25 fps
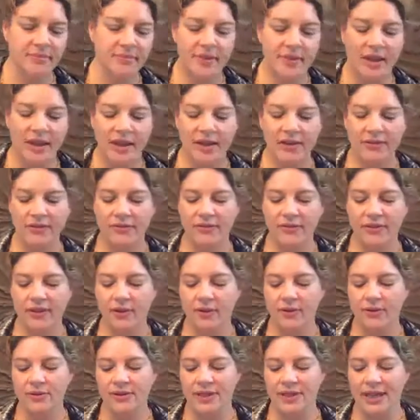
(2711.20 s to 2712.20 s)
If
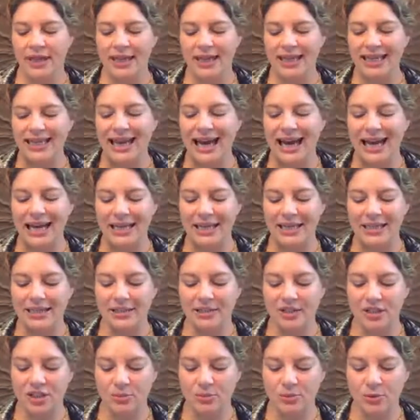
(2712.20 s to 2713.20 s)
there's any
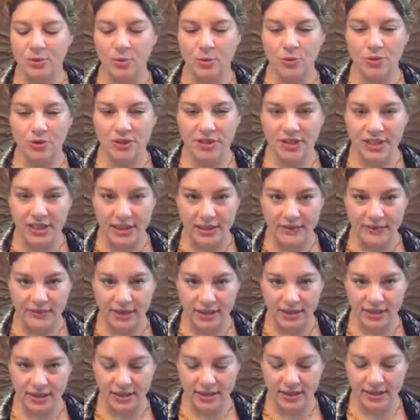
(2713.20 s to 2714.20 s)
guidance to be received
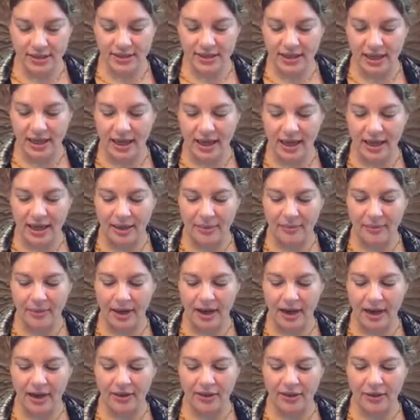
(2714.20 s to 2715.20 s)
at this time,
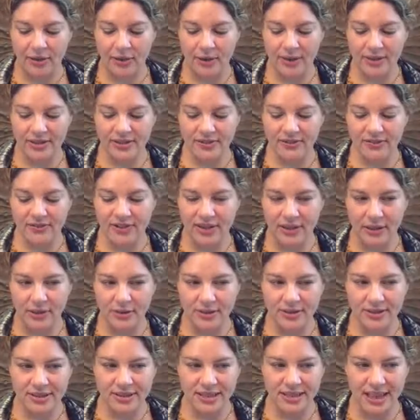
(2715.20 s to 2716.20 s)
either as a
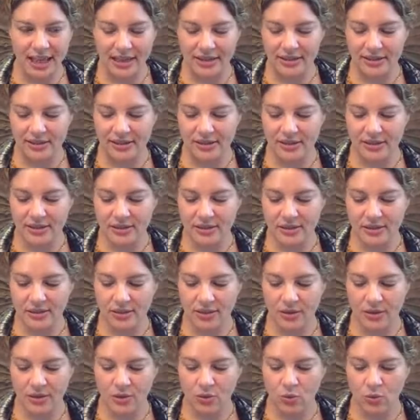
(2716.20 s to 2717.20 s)
felt sense,
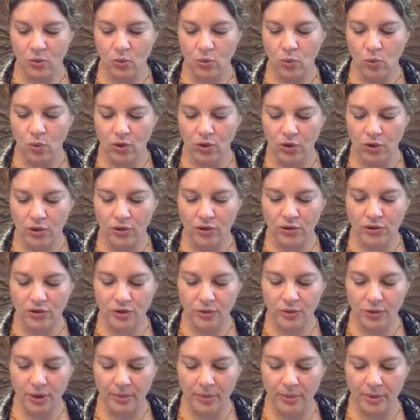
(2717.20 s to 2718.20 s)
words,
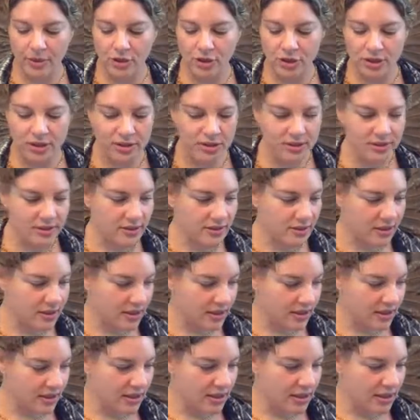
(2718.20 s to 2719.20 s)
or images,
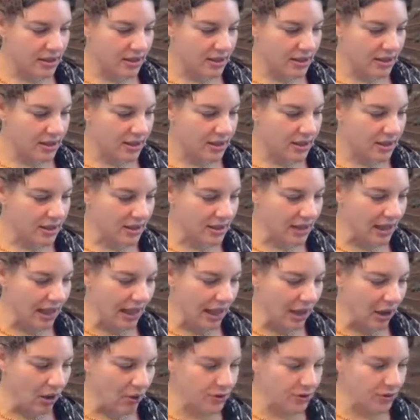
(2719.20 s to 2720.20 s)

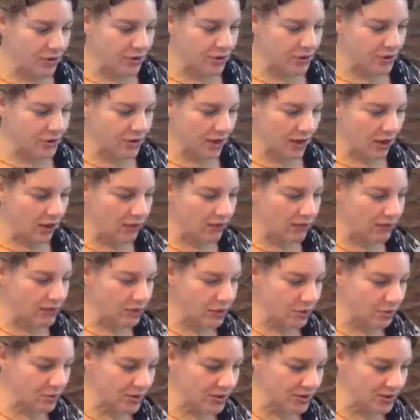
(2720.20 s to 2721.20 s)
allow yourself
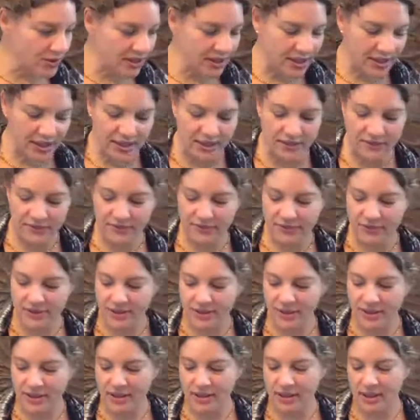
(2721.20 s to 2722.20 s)
to receive
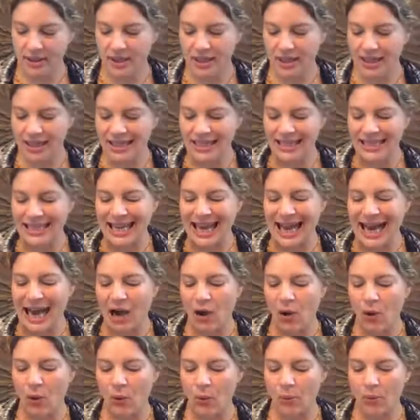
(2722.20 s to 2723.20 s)
it now.